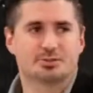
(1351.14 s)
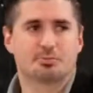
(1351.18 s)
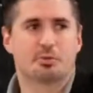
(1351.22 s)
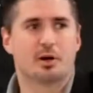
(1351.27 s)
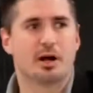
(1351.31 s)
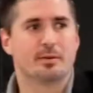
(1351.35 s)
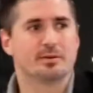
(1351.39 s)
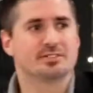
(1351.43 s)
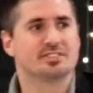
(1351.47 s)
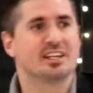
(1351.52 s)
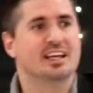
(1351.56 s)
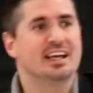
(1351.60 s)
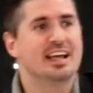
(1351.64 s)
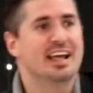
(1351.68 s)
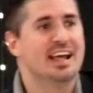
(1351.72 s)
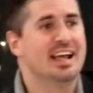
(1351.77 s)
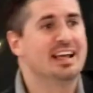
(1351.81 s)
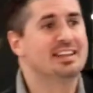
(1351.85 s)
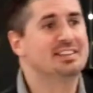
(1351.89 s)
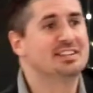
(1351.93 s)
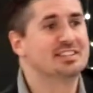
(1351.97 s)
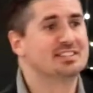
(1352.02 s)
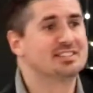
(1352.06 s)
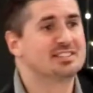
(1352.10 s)
promise,
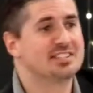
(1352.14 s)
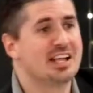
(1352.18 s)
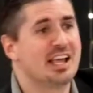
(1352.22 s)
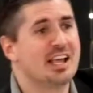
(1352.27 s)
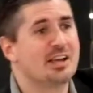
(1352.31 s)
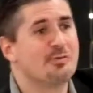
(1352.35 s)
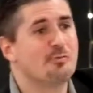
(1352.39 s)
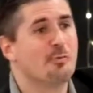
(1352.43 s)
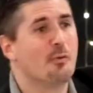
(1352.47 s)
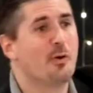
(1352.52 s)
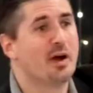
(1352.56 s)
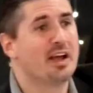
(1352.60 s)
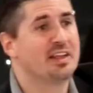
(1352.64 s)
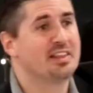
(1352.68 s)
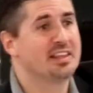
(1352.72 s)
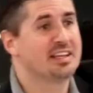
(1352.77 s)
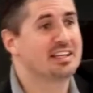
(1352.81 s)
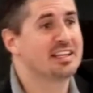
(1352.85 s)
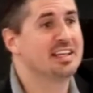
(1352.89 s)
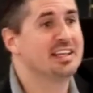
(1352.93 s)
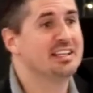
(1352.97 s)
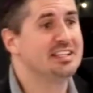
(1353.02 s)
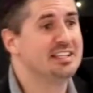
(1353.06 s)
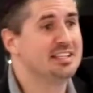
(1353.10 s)
in the same way that
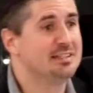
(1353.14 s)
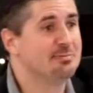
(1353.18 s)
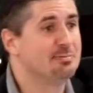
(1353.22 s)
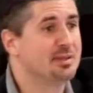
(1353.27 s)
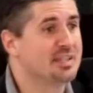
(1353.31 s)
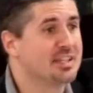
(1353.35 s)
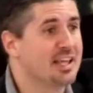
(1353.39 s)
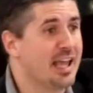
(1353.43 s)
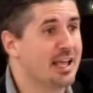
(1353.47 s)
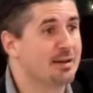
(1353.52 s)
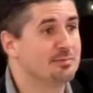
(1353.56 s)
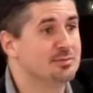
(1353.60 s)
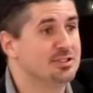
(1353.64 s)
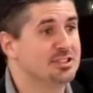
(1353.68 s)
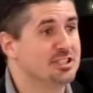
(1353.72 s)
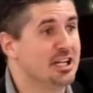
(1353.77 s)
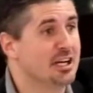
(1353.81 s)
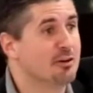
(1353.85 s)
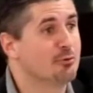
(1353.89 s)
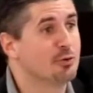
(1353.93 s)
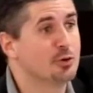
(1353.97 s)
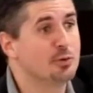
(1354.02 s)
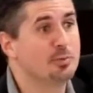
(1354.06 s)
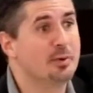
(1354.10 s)
Gideon became
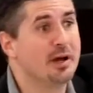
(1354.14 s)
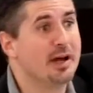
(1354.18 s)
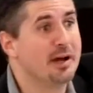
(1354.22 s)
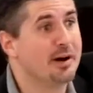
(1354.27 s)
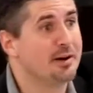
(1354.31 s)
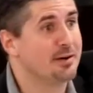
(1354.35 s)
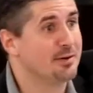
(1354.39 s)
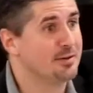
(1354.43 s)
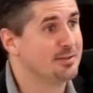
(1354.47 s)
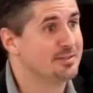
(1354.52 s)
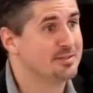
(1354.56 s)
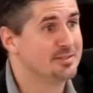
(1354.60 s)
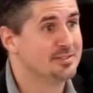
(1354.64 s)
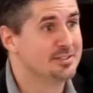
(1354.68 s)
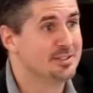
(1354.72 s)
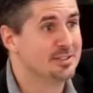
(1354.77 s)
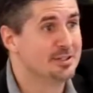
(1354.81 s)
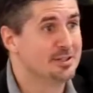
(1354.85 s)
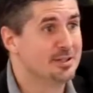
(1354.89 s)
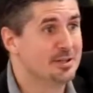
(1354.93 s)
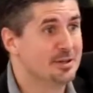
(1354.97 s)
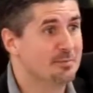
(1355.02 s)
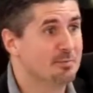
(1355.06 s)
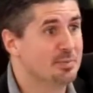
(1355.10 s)
Jerubbaal,
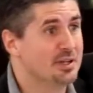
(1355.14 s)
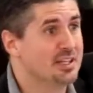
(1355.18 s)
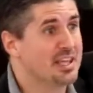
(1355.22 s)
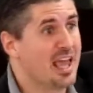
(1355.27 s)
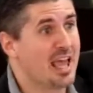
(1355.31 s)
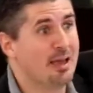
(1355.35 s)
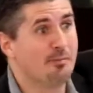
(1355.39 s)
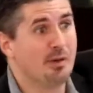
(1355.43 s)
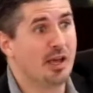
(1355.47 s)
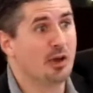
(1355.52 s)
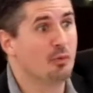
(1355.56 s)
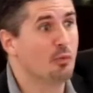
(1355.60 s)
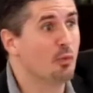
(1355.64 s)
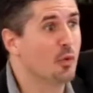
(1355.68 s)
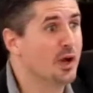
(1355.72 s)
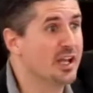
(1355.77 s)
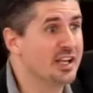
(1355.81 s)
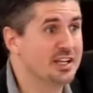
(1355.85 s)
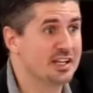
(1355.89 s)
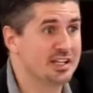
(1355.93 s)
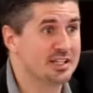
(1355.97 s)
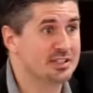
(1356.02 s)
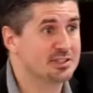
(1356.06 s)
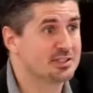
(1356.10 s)
became a
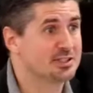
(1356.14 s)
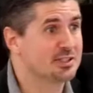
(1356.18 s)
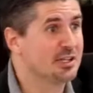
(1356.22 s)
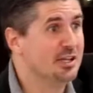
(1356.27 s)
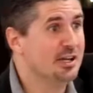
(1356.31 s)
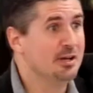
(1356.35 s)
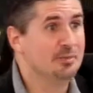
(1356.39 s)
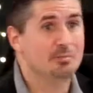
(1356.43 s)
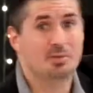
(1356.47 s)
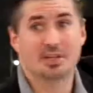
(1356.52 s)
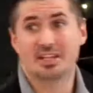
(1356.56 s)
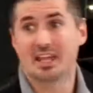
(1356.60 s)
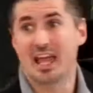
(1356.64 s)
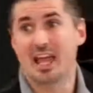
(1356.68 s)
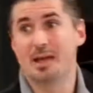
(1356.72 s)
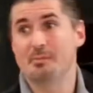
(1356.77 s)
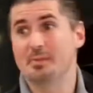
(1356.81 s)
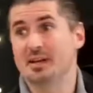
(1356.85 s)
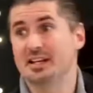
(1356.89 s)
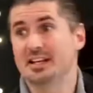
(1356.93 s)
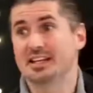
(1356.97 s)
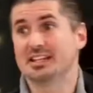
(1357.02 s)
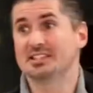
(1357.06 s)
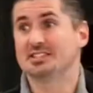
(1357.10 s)
witness, became
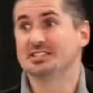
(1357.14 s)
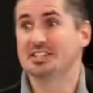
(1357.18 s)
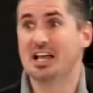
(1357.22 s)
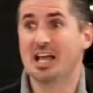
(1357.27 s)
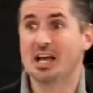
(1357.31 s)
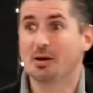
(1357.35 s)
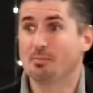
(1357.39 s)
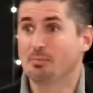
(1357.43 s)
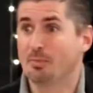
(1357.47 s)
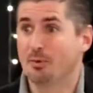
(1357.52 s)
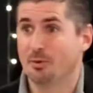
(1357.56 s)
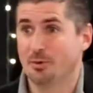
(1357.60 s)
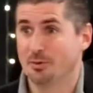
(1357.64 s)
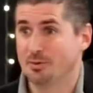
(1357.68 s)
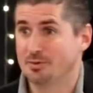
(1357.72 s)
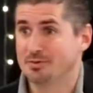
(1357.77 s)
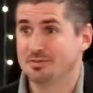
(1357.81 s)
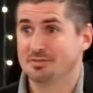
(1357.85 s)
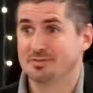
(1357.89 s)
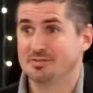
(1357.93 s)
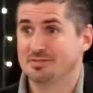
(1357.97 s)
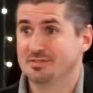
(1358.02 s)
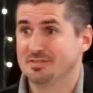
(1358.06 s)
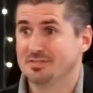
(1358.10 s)
an example
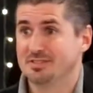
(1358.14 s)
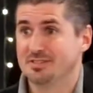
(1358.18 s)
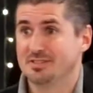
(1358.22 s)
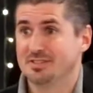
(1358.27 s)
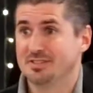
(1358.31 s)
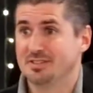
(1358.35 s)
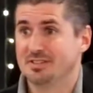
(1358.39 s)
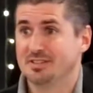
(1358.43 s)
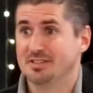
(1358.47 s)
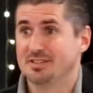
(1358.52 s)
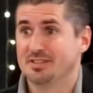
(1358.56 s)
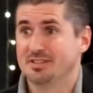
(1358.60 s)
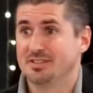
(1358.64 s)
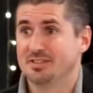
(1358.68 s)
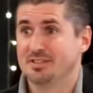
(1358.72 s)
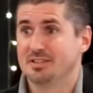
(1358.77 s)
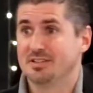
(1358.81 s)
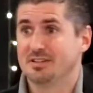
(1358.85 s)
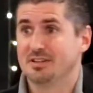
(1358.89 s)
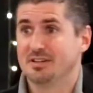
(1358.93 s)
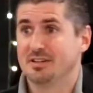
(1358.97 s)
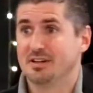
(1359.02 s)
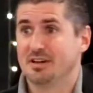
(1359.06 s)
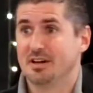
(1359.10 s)

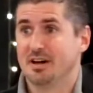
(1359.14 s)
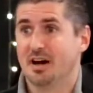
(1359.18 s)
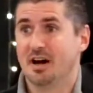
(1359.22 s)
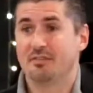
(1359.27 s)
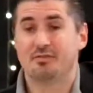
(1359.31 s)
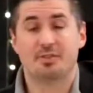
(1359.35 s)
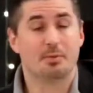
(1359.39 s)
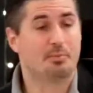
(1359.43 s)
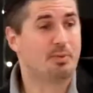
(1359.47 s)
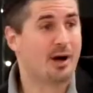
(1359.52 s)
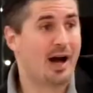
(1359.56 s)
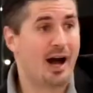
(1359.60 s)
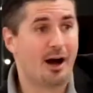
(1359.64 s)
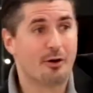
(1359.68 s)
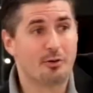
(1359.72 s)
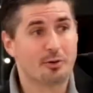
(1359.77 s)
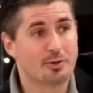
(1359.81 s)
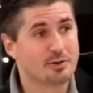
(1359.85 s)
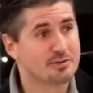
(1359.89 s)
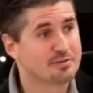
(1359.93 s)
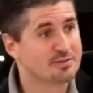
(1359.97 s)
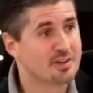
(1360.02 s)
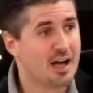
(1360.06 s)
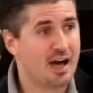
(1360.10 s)
of the
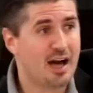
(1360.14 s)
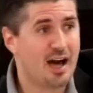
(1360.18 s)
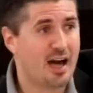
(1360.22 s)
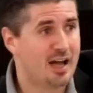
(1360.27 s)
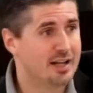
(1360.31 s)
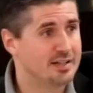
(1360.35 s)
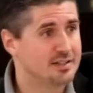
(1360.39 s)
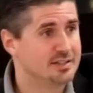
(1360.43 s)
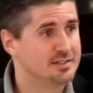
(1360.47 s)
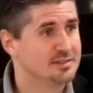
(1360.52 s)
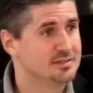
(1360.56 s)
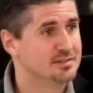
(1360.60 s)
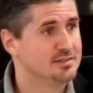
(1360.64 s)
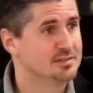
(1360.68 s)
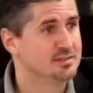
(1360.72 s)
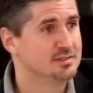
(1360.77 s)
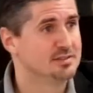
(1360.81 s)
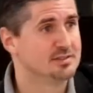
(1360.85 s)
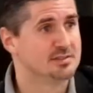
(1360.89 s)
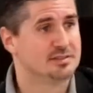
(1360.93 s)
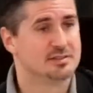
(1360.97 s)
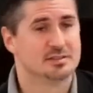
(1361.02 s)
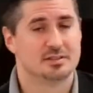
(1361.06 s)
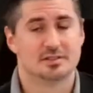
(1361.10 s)
power of God,
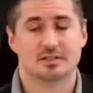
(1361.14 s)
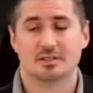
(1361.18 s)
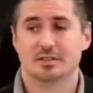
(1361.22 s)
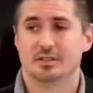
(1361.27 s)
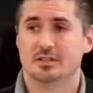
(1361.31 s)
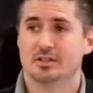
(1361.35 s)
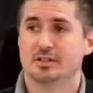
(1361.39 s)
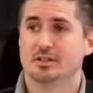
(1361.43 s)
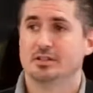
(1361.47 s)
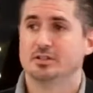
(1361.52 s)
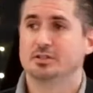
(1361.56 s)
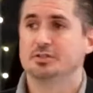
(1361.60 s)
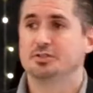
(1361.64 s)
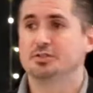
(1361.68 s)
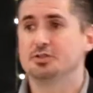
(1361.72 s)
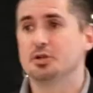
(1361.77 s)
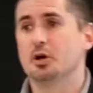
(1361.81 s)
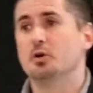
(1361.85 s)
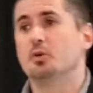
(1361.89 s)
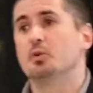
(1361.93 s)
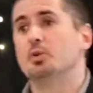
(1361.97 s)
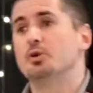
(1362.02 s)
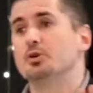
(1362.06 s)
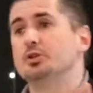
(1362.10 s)

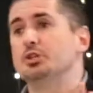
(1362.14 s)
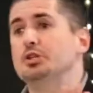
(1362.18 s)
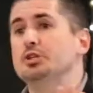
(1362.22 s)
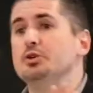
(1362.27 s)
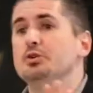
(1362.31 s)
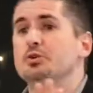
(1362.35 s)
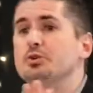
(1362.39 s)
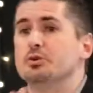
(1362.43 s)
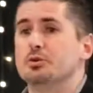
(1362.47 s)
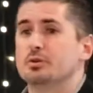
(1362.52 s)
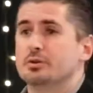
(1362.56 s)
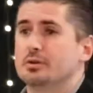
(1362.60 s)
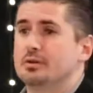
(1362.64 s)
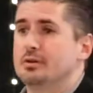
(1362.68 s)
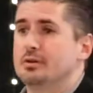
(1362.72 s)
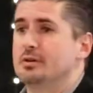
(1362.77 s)
so will you